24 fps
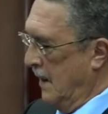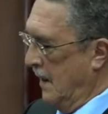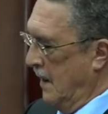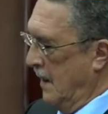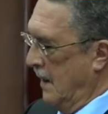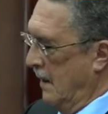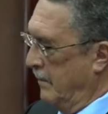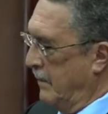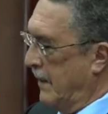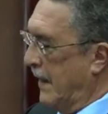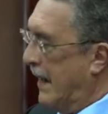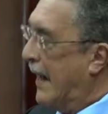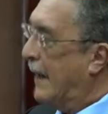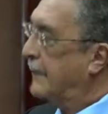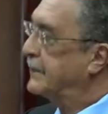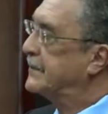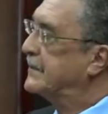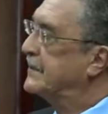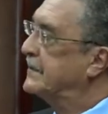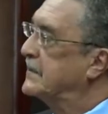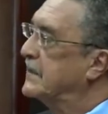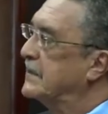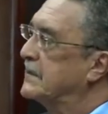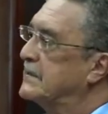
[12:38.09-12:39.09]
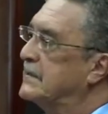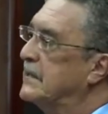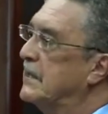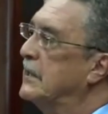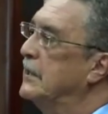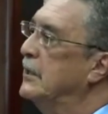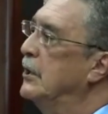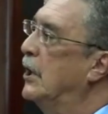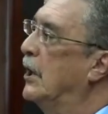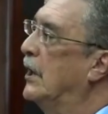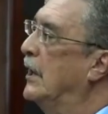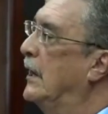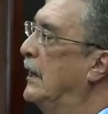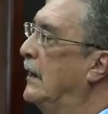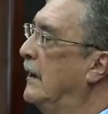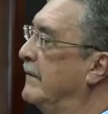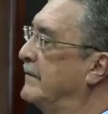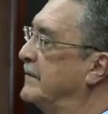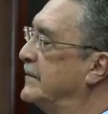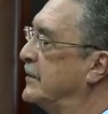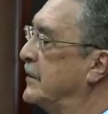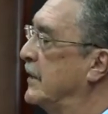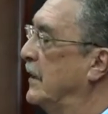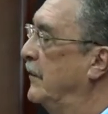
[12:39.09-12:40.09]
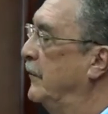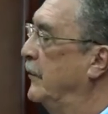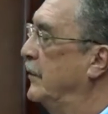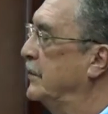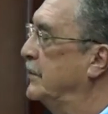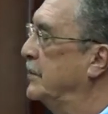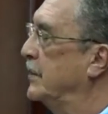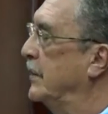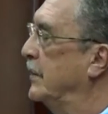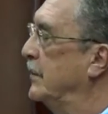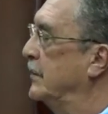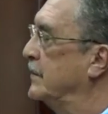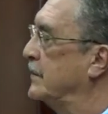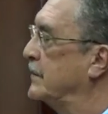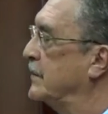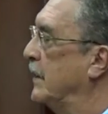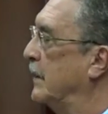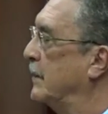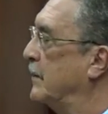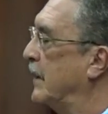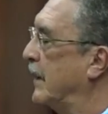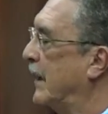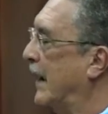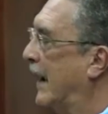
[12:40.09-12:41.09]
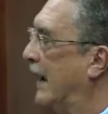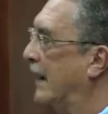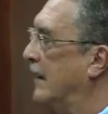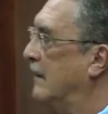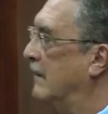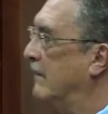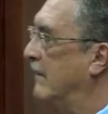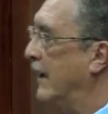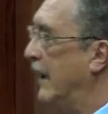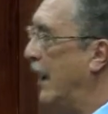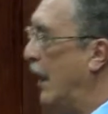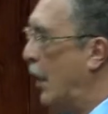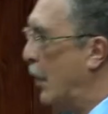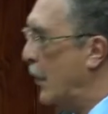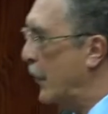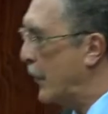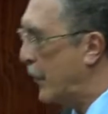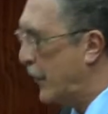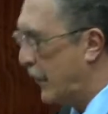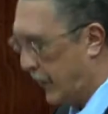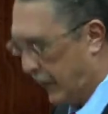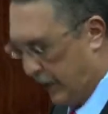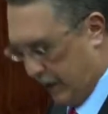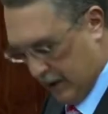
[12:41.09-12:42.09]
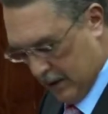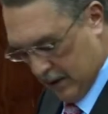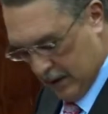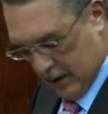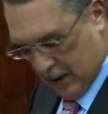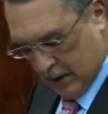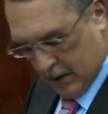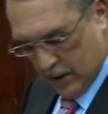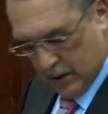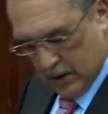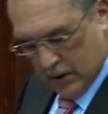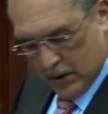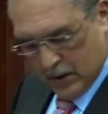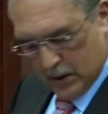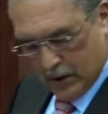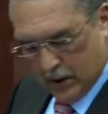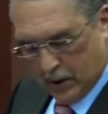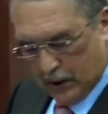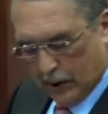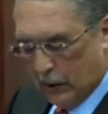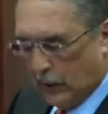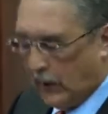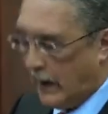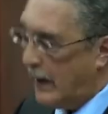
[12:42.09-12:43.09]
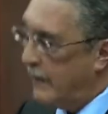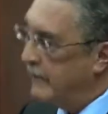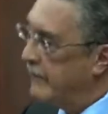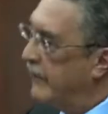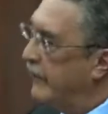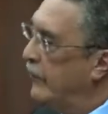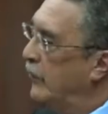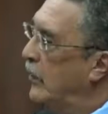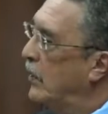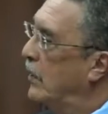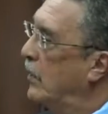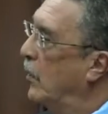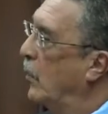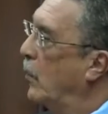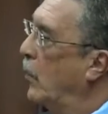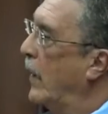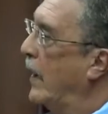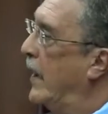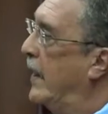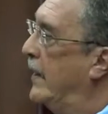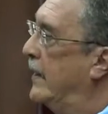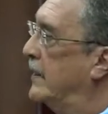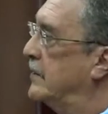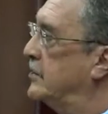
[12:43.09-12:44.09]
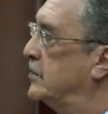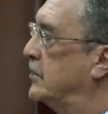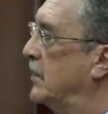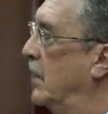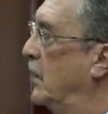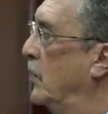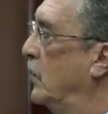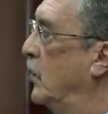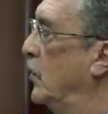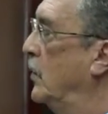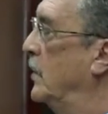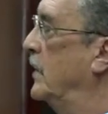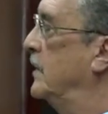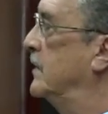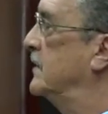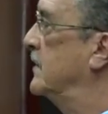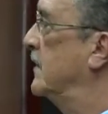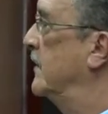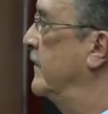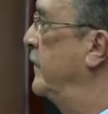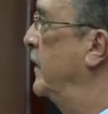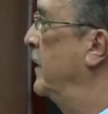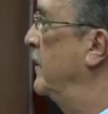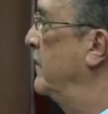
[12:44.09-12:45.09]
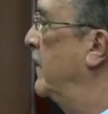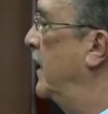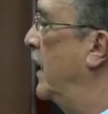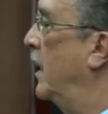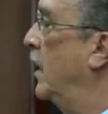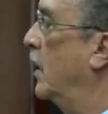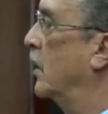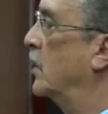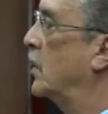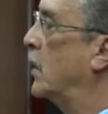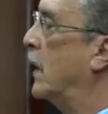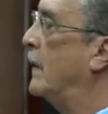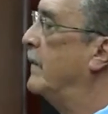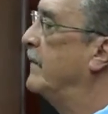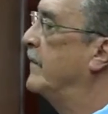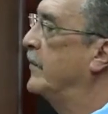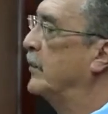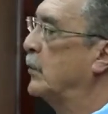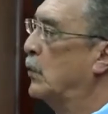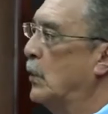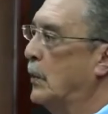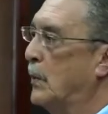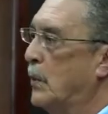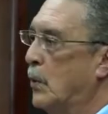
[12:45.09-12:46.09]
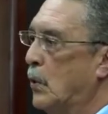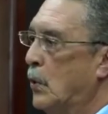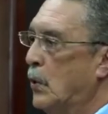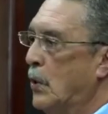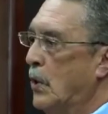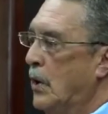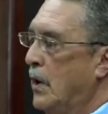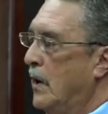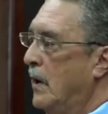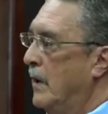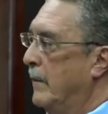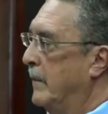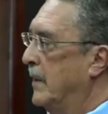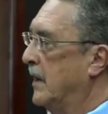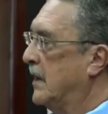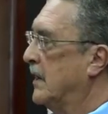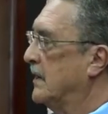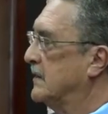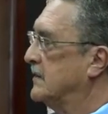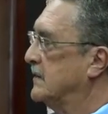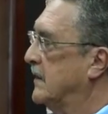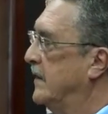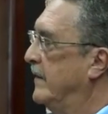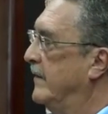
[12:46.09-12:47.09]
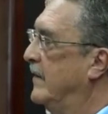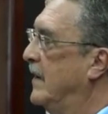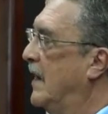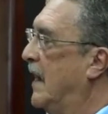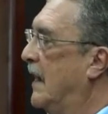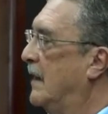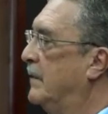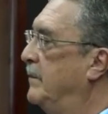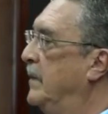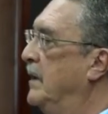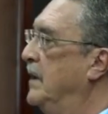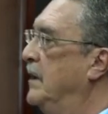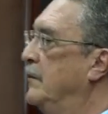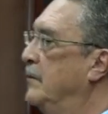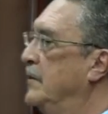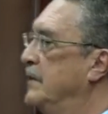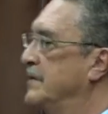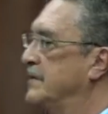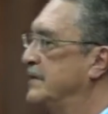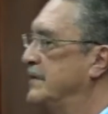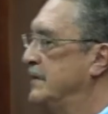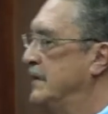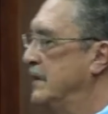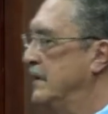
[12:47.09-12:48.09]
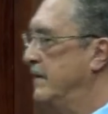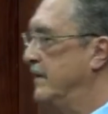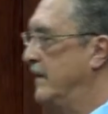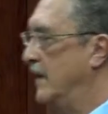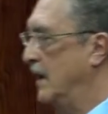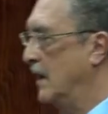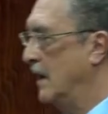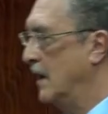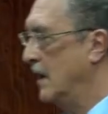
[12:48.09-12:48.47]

Perhaps it's a signal of return to some kind of health, although I'm fully aware that shareholders have been very uncomfortable because they have not been receiving